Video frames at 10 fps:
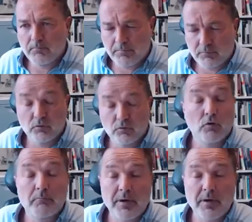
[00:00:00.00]
to
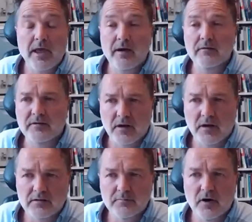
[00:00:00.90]
compare
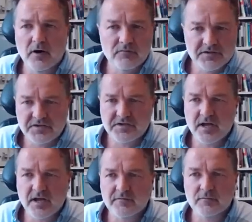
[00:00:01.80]
Taliban with
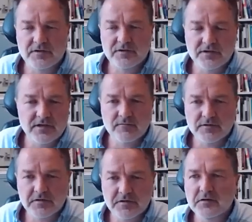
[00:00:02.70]
TDF or TDF with
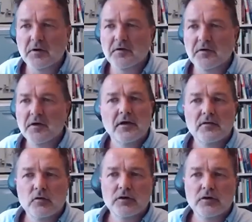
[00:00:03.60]
Taliban.
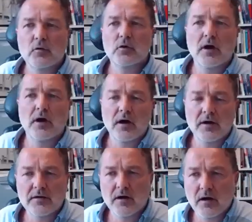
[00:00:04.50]
Not at all.
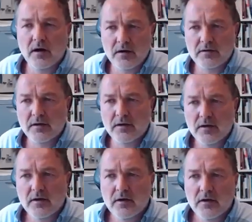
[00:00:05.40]
I
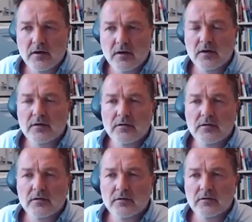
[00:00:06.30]

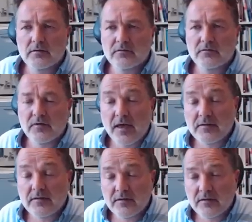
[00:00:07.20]

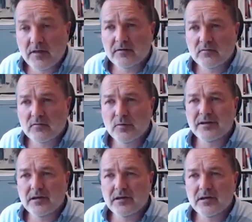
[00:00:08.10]
said that we
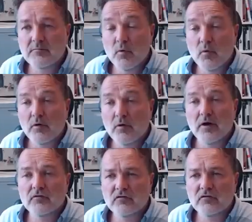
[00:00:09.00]
need more
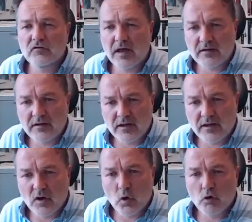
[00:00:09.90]
understanding
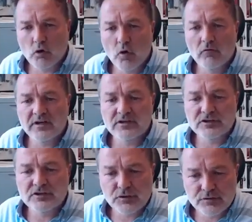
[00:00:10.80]
on how
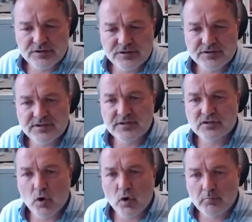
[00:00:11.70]
insurgencies
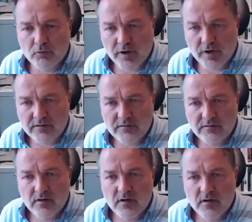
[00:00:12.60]
operate
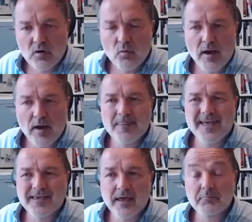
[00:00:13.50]
when they
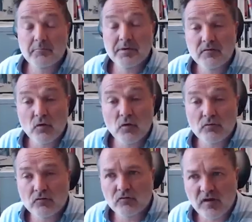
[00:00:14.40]
can be so
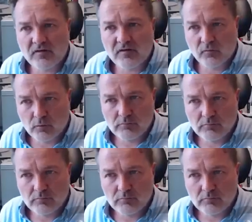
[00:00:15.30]
successful